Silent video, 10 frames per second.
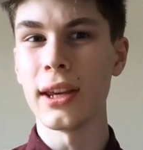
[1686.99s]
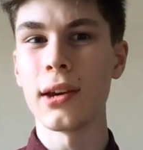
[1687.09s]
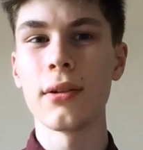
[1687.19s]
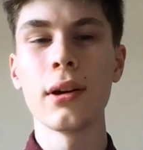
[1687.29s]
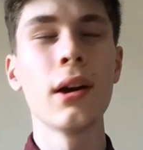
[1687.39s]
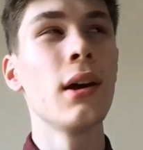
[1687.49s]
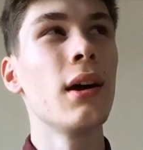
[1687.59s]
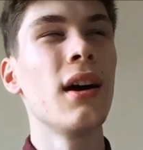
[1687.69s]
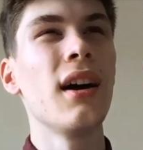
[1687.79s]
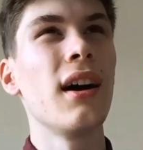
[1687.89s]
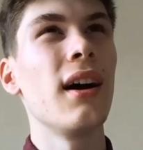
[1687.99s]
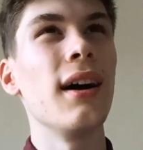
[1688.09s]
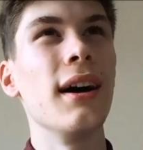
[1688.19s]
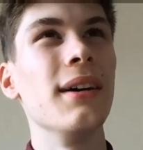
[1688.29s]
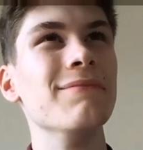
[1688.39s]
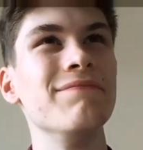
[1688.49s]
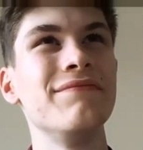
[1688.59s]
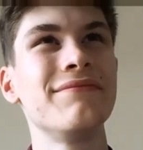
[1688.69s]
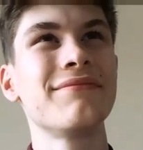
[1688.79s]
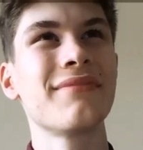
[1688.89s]
video. I'm
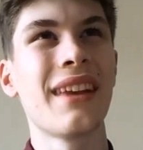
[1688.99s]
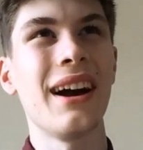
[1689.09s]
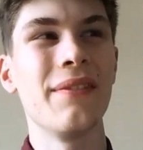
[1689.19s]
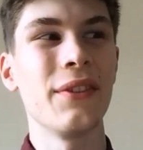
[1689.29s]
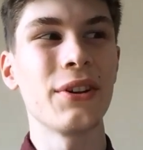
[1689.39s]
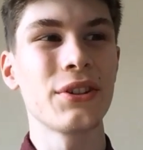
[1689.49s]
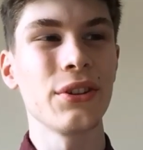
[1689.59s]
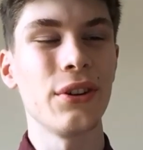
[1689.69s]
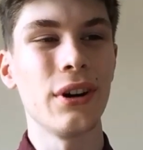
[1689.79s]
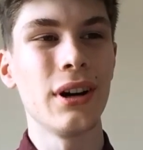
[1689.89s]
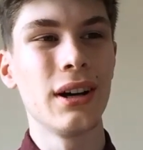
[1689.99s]
not sure